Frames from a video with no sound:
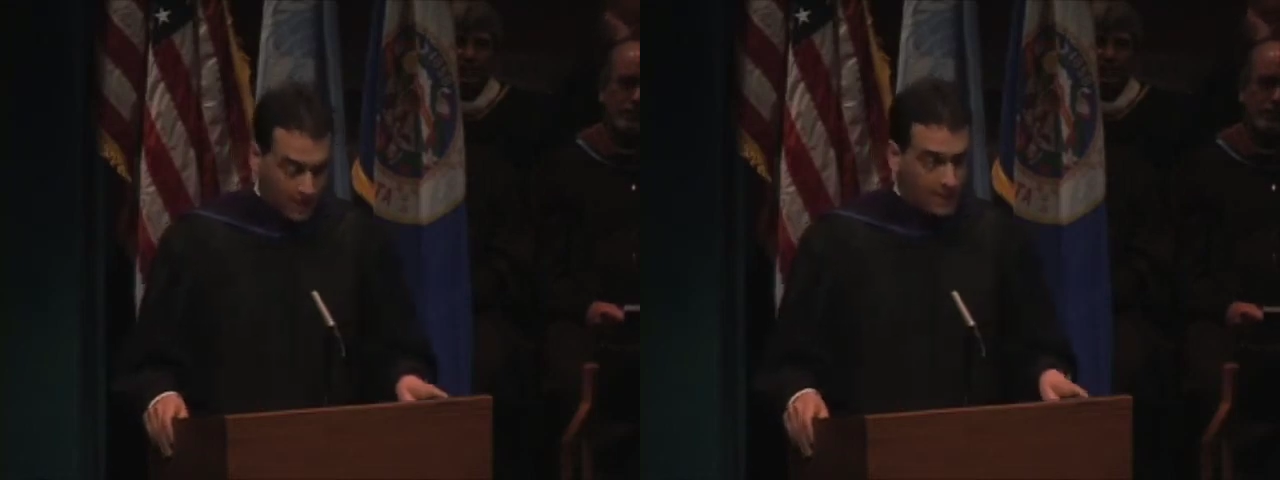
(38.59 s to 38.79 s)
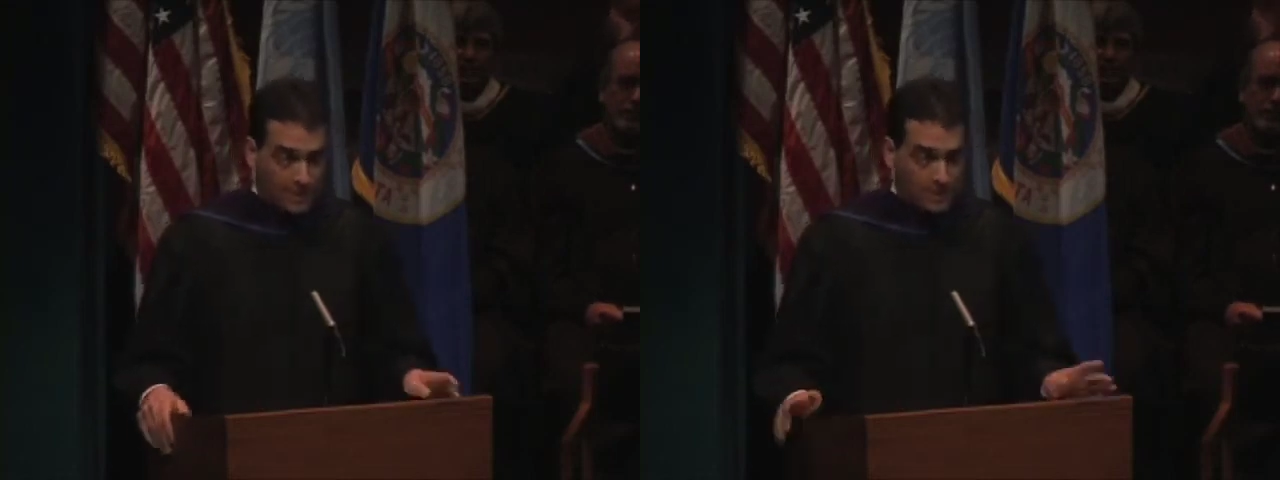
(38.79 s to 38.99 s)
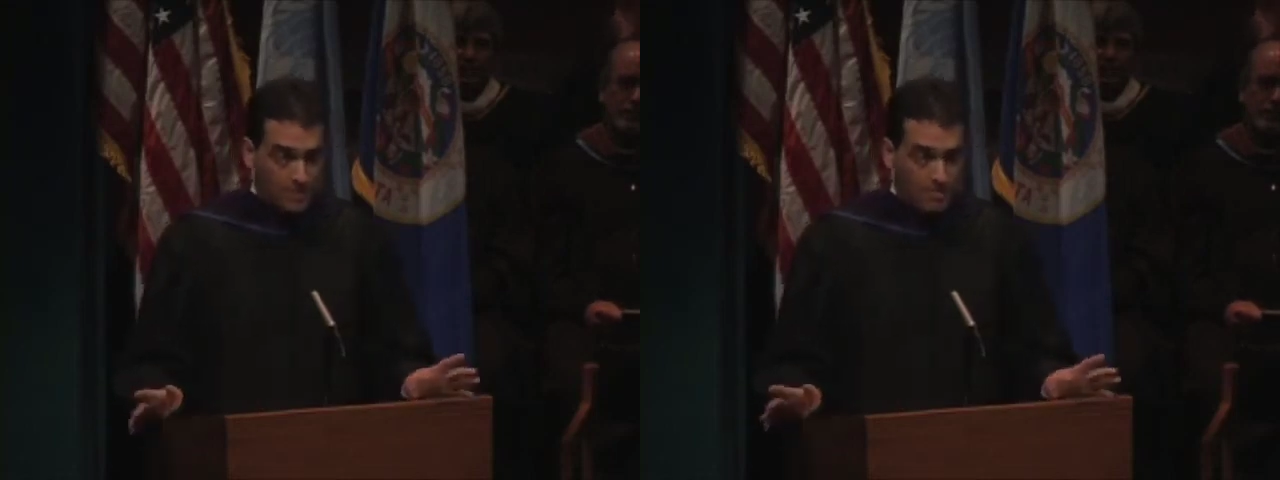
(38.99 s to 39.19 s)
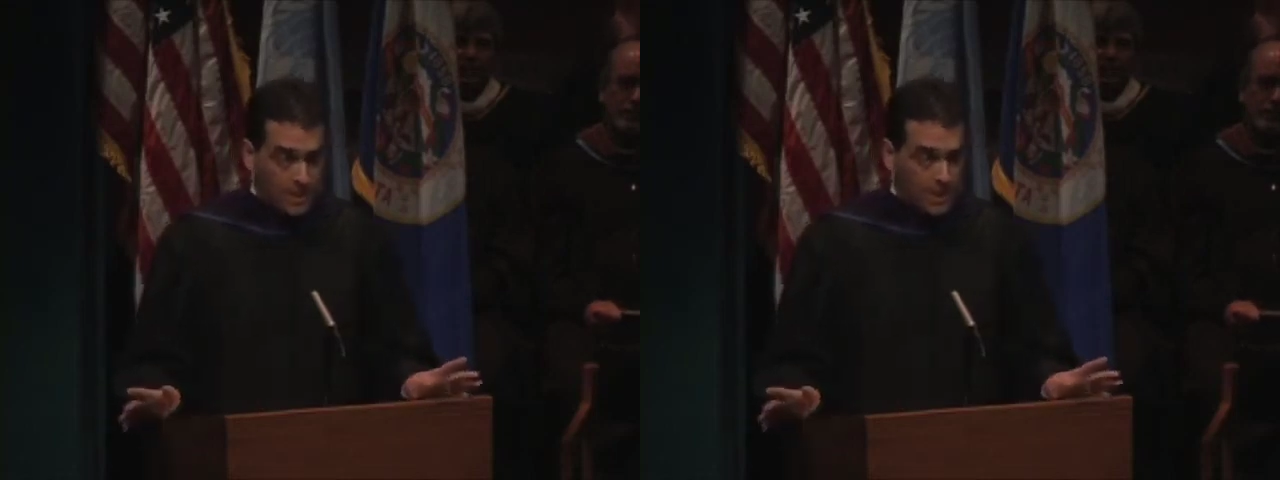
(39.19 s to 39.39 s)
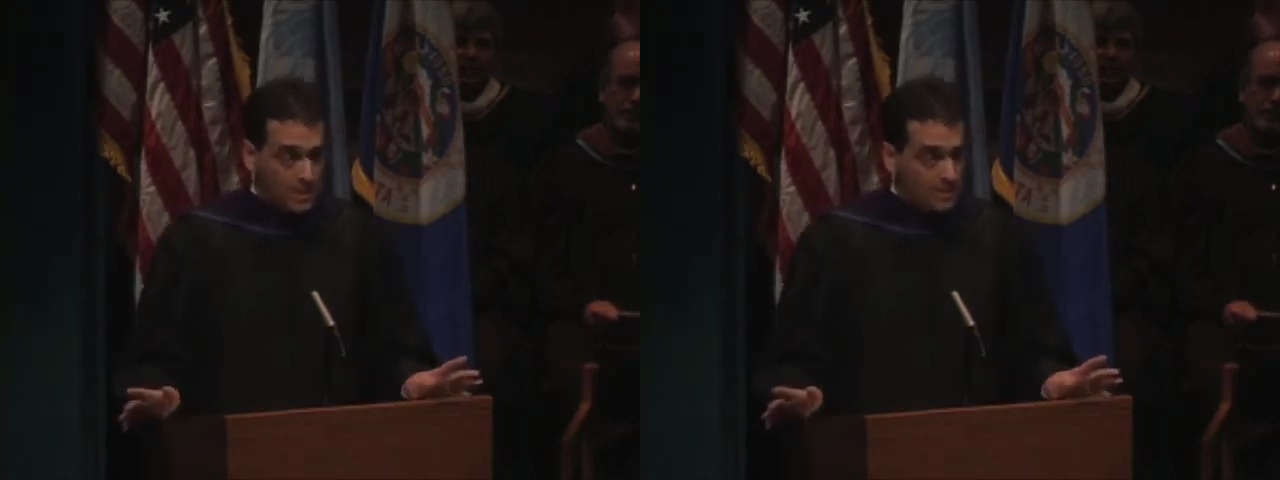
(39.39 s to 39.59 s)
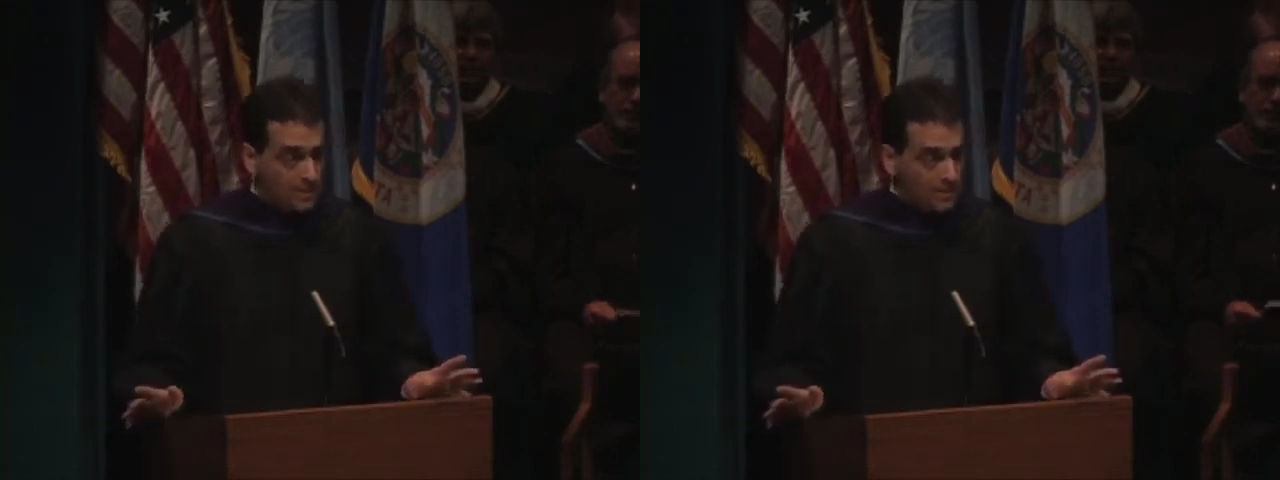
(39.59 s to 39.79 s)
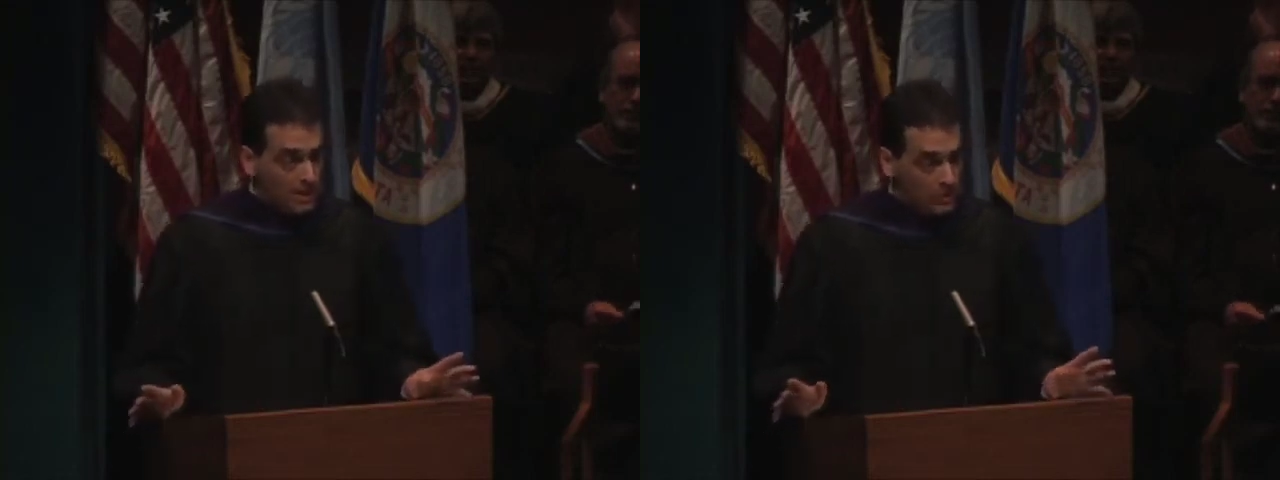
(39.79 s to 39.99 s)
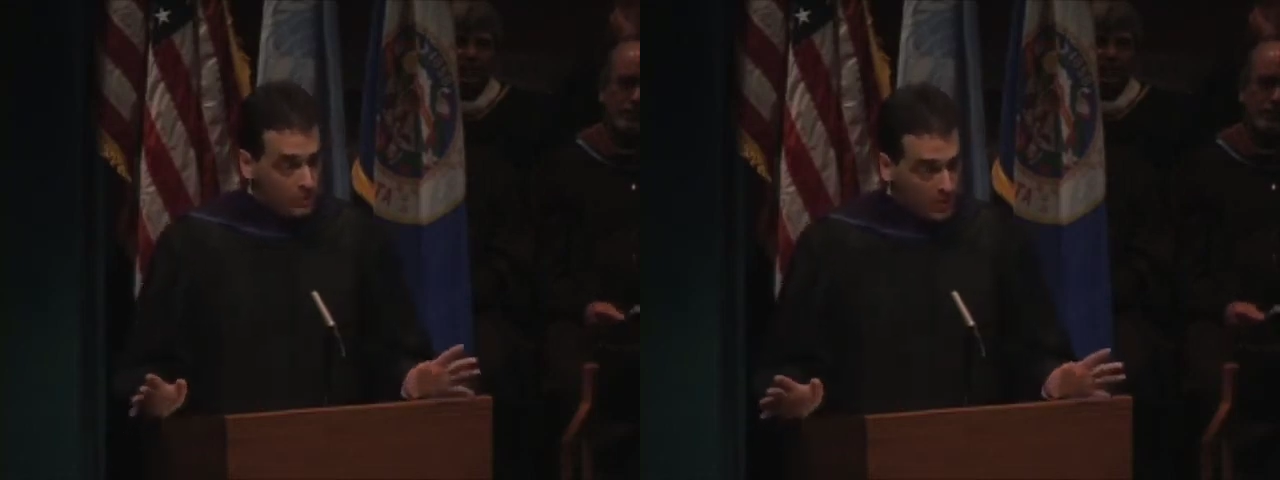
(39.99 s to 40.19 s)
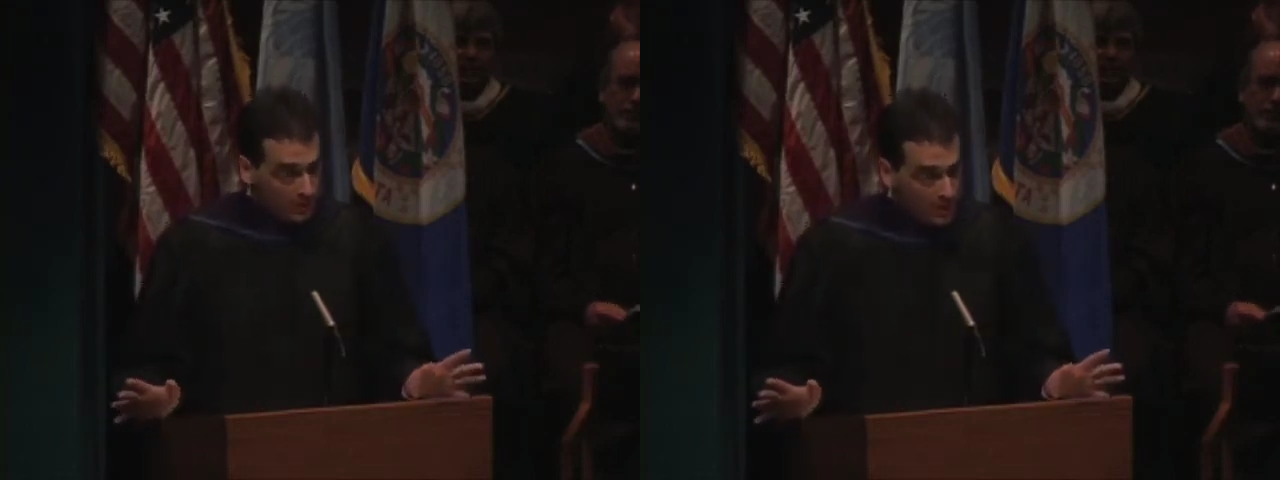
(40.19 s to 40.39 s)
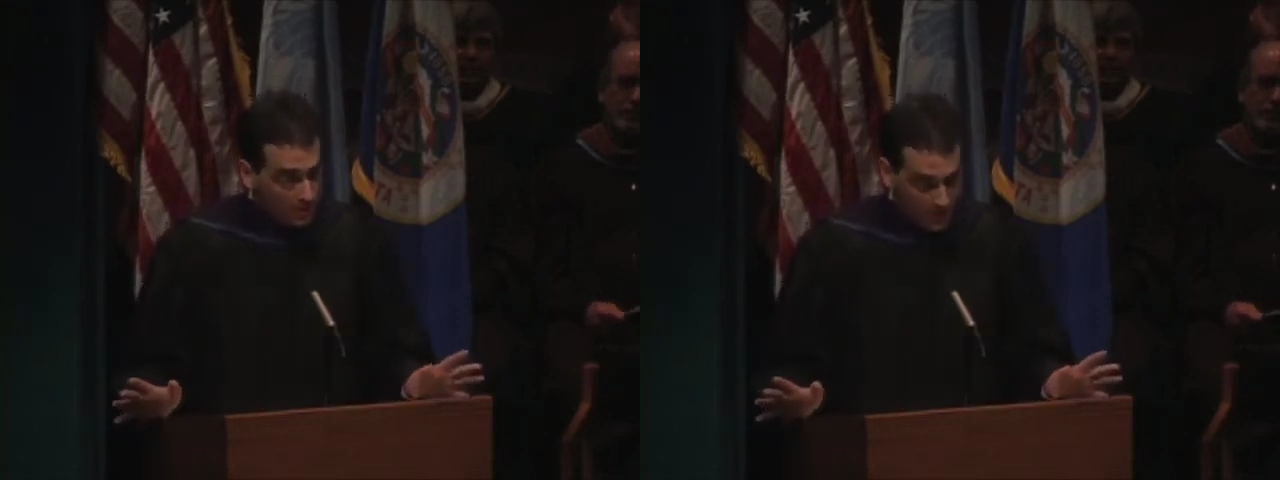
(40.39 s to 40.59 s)
Now, that doesn't mean that as you
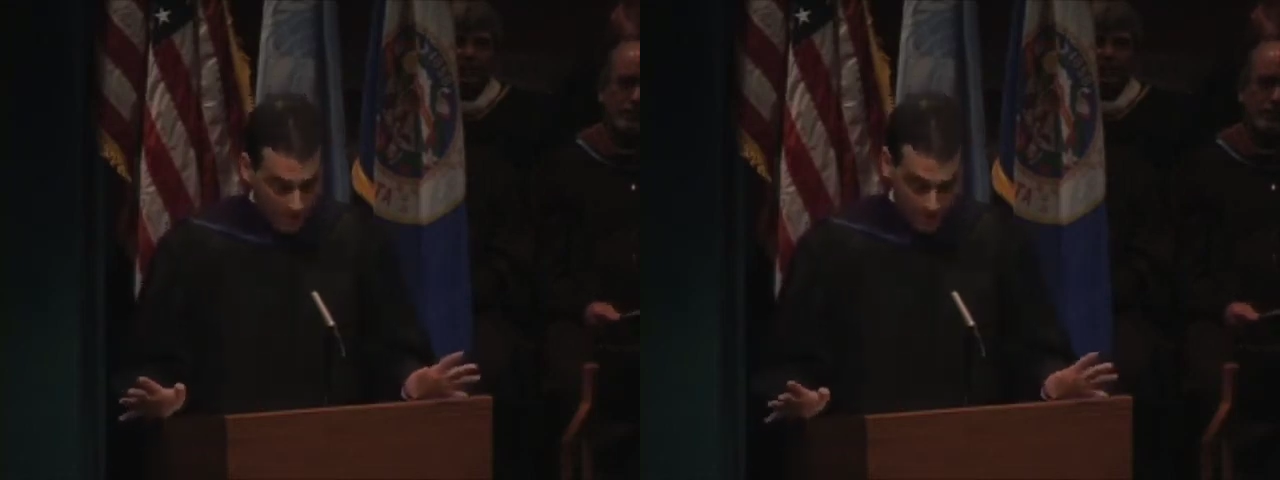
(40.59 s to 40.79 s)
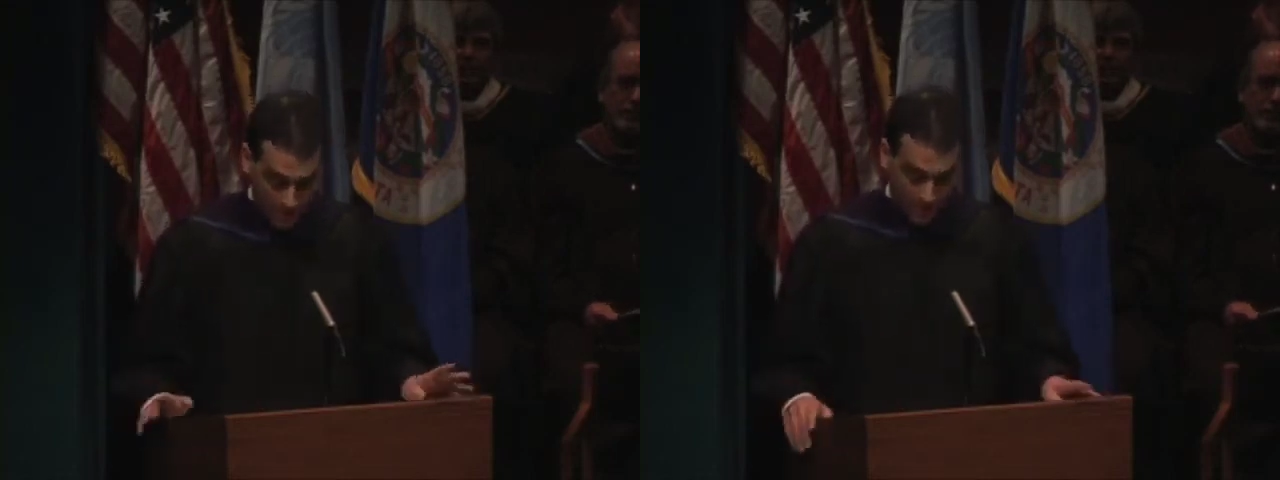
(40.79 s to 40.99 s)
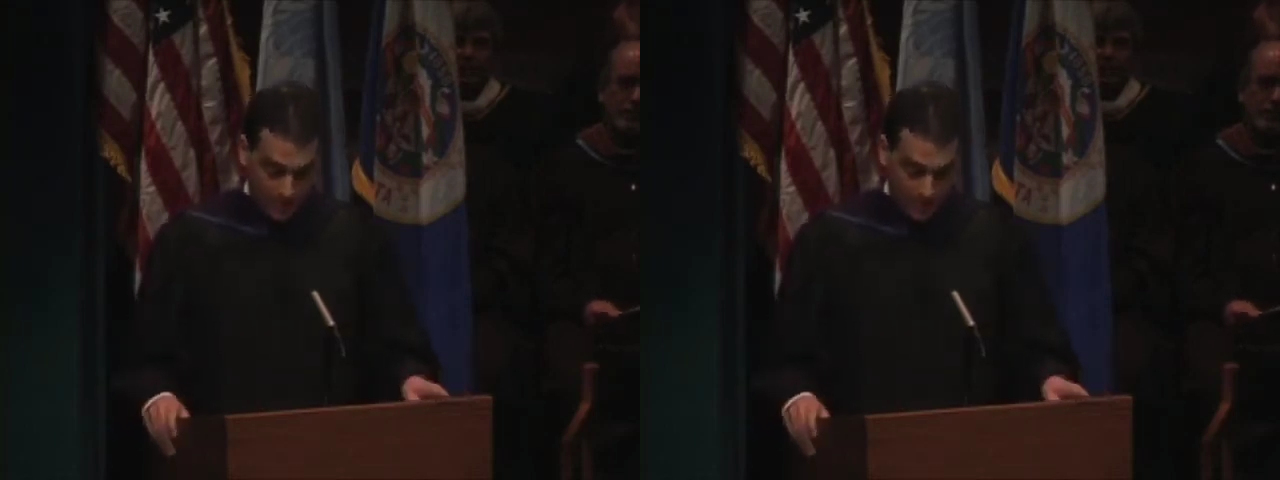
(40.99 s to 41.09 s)
leave here